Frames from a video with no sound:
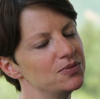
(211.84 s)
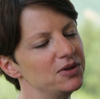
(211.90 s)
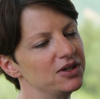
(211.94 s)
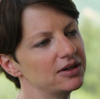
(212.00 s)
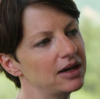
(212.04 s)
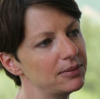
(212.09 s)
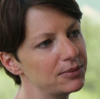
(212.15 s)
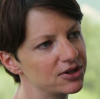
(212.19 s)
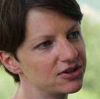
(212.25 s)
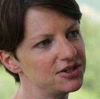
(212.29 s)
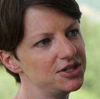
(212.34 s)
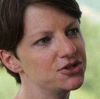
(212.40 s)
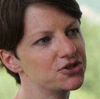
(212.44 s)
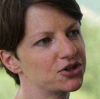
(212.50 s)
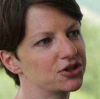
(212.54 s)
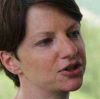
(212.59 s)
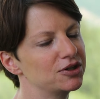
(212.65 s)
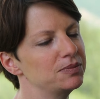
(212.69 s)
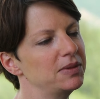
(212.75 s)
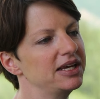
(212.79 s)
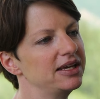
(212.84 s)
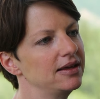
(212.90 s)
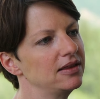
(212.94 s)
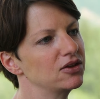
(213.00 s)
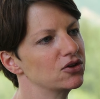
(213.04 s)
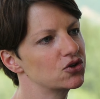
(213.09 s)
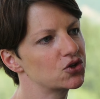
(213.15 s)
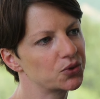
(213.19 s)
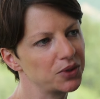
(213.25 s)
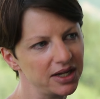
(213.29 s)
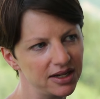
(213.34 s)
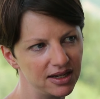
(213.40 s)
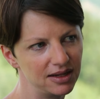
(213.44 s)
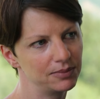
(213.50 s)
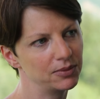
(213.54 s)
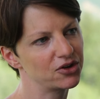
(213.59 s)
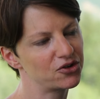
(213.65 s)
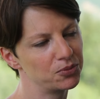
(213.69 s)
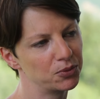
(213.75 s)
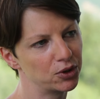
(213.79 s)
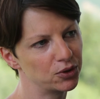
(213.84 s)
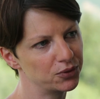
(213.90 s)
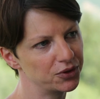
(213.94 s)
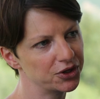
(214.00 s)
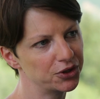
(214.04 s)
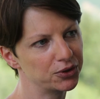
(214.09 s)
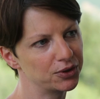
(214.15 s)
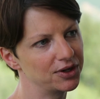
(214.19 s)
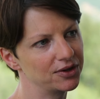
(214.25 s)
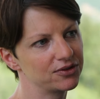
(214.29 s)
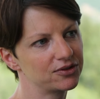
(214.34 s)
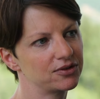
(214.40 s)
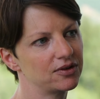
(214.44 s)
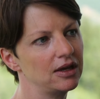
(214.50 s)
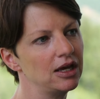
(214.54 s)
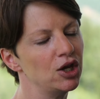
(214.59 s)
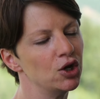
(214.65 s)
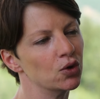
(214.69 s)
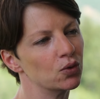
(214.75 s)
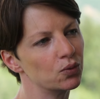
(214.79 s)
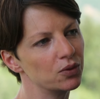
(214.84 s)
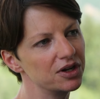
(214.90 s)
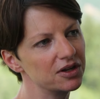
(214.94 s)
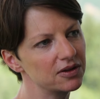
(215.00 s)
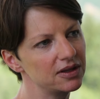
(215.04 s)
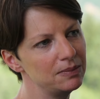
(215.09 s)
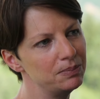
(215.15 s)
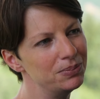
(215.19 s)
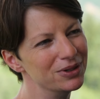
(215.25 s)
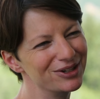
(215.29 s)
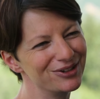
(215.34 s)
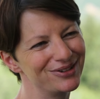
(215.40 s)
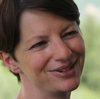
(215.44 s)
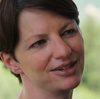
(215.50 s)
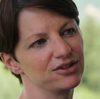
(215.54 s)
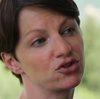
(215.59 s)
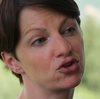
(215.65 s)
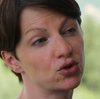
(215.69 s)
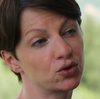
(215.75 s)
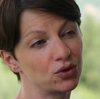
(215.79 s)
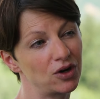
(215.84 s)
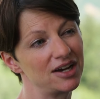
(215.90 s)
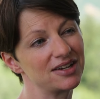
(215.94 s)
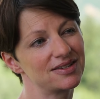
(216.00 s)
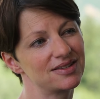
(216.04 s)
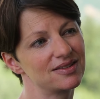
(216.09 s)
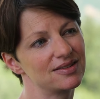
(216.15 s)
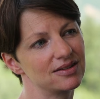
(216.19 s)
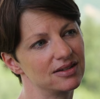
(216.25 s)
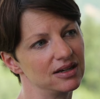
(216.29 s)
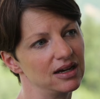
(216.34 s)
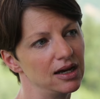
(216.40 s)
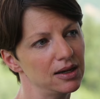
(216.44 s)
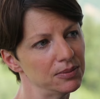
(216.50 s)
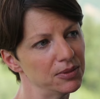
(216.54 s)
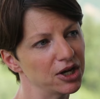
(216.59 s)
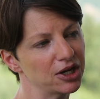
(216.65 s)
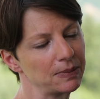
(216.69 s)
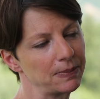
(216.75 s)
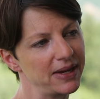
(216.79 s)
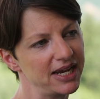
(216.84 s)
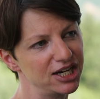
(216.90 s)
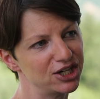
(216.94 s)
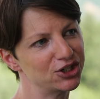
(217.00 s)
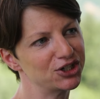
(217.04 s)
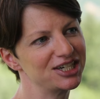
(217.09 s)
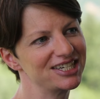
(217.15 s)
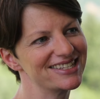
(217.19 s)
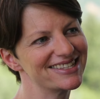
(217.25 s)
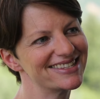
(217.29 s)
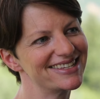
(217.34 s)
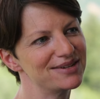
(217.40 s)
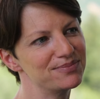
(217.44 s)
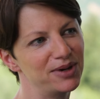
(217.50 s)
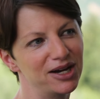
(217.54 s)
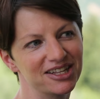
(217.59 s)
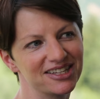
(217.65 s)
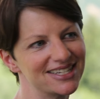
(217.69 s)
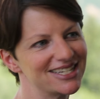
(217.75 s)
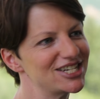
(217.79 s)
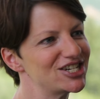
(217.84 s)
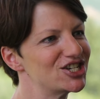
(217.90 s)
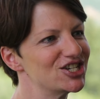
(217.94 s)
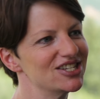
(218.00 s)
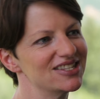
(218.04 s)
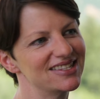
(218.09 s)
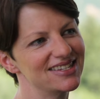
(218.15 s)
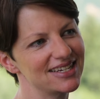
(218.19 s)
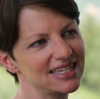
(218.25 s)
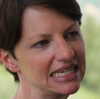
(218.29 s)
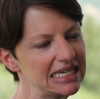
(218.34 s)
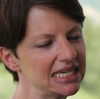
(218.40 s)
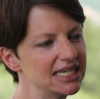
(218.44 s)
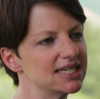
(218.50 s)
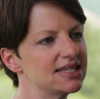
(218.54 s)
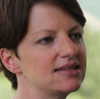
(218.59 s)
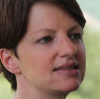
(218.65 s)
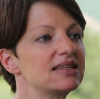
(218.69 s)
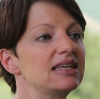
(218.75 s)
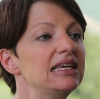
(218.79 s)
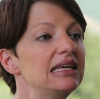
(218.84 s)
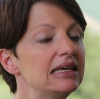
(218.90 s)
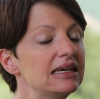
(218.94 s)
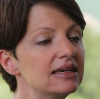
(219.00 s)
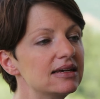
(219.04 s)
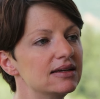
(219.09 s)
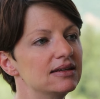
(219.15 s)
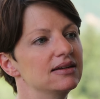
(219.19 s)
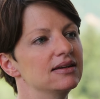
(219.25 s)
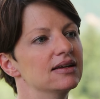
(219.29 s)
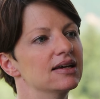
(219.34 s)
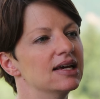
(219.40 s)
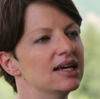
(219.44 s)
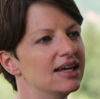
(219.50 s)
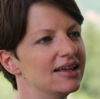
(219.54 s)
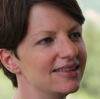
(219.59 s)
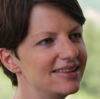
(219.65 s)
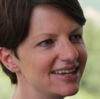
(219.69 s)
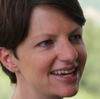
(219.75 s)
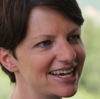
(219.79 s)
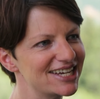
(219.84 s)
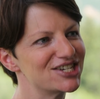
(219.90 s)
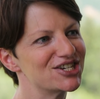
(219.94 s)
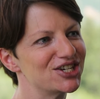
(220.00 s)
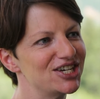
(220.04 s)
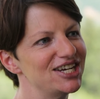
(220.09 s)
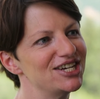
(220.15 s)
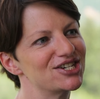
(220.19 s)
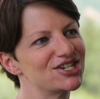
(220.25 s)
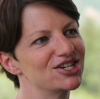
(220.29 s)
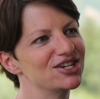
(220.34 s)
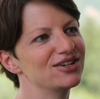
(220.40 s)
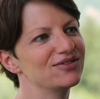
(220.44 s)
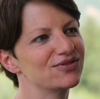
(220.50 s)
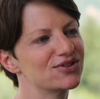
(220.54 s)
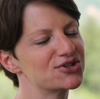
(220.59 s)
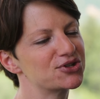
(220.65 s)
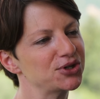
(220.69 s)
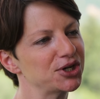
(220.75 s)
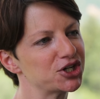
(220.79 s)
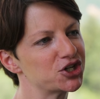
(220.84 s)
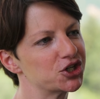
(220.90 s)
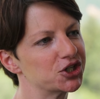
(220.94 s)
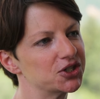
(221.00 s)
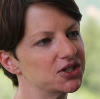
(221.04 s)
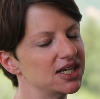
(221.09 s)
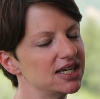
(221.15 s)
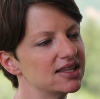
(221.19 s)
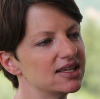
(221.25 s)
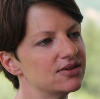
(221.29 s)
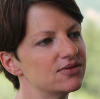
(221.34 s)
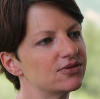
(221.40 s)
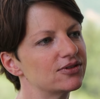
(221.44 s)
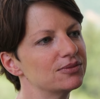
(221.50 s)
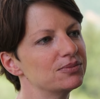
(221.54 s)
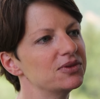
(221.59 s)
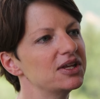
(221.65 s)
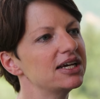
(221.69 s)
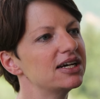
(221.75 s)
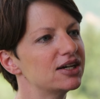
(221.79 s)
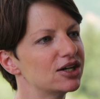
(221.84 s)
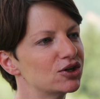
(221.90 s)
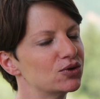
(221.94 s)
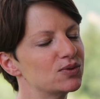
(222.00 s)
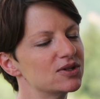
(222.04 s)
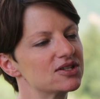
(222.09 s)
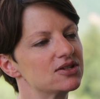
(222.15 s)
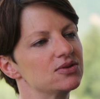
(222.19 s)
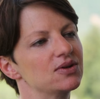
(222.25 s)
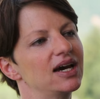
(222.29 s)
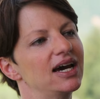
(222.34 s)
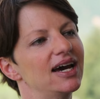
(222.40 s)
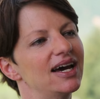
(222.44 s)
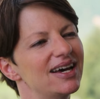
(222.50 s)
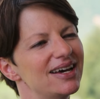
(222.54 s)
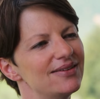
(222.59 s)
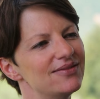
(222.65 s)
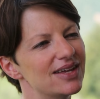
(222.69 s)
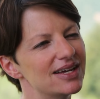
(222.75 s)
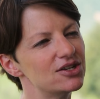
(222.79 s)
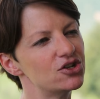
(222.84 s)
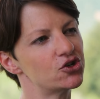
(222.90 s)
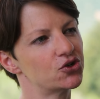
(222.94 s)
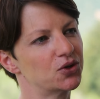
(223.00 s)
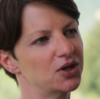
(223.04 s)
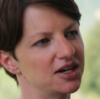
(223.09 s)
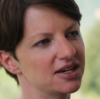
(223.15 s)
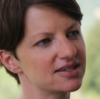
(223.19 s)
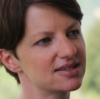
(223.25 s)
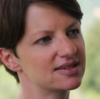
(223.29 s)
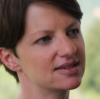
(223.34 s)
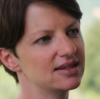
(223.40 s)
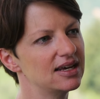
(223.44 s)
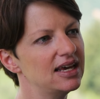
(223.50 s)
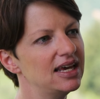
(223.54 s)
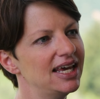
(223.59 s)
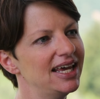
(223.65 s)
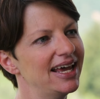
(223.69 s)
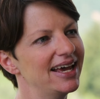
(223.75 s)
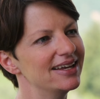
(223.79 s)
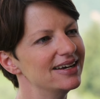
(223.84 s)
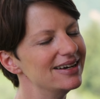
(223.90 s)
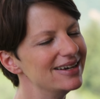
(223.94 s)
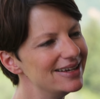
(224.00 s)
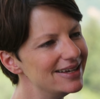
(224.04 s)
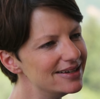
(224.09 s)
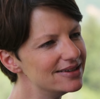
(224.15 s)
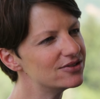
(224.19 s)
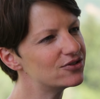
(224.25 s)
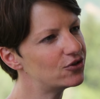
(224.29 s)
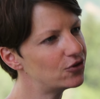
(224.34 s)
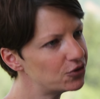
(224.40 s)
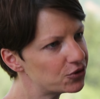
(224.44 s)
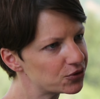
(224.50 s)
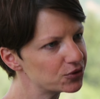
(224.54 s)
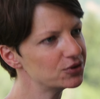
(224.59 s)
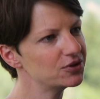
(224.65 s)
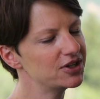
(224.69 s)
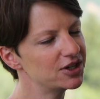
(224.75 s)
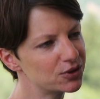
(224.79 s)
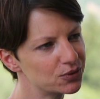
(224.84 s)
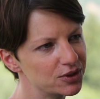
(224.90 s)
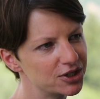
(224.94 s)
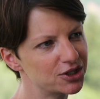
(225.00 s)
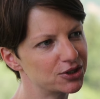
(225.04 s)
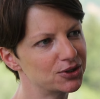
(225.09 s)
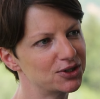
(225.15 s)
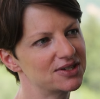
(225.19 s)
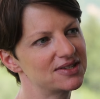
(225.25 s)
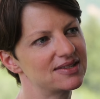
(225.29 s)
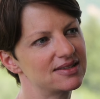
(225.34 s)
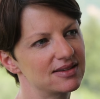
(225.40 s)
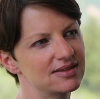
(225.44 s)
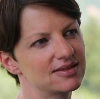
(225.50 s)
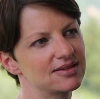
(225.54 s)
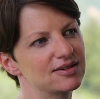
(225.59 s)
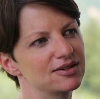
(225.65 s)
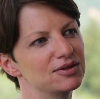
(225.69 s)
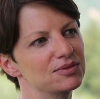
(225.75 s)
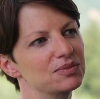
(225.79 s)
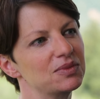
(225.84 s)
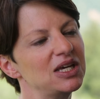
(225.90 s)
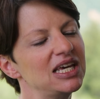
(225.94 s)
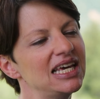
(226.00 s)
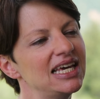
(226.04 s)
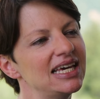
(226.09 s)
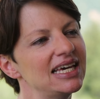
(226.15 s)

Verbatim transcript: to become a teacher, making the training much more rigorous, really building trust among parents and politicians and kids in the education infrastructure. And then from there, once you have that trust, and it is truly a rigorous system,